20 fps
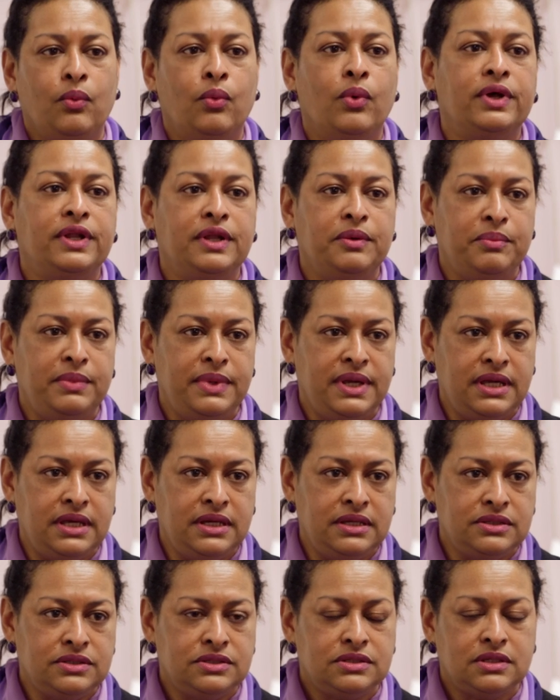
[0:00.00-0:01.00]
what it
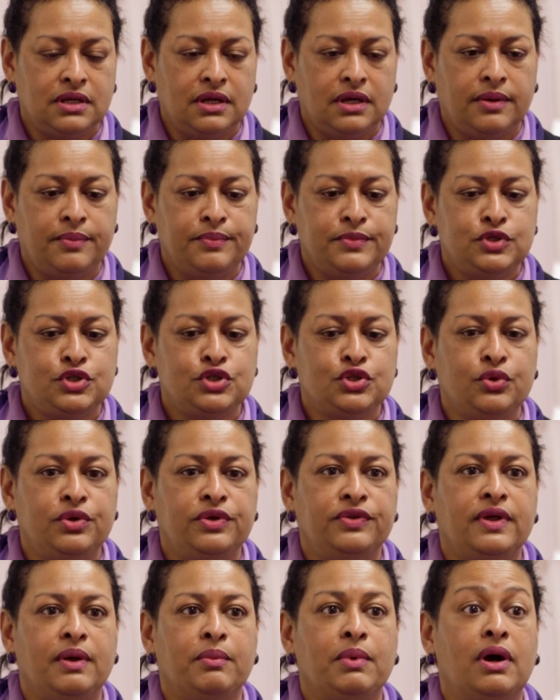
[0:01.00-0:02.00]
means,
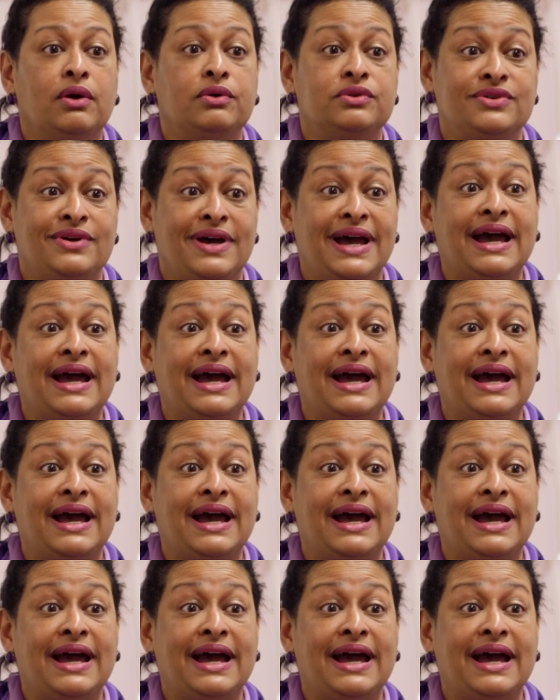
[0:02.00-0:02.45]
showing them how to